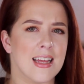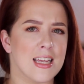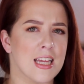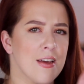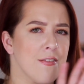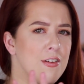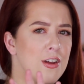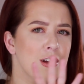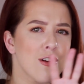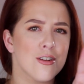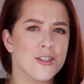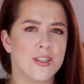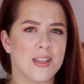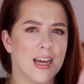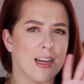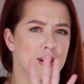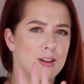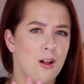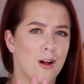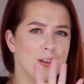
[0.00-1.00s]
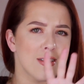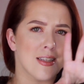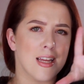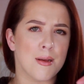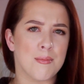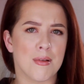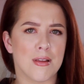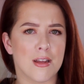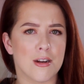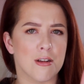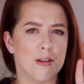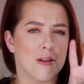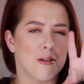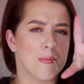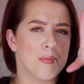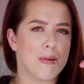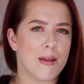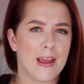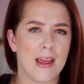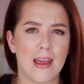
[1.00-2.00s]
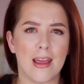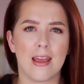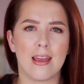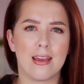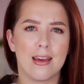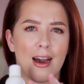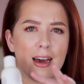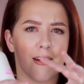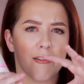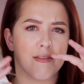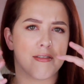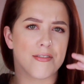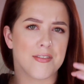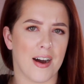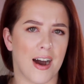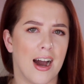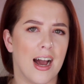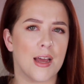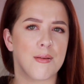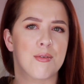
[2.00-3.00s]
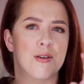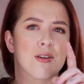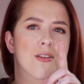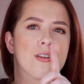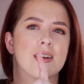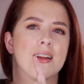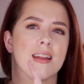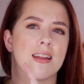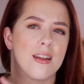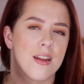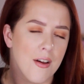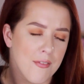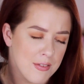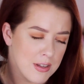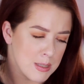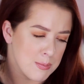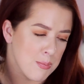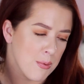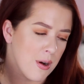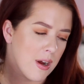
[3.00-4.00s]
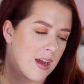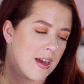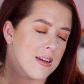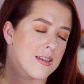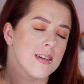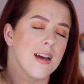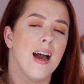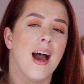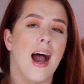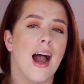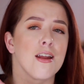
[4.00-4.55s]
Like if you're into that glossy millennial pink kind of vibe, you're gonna love this brand.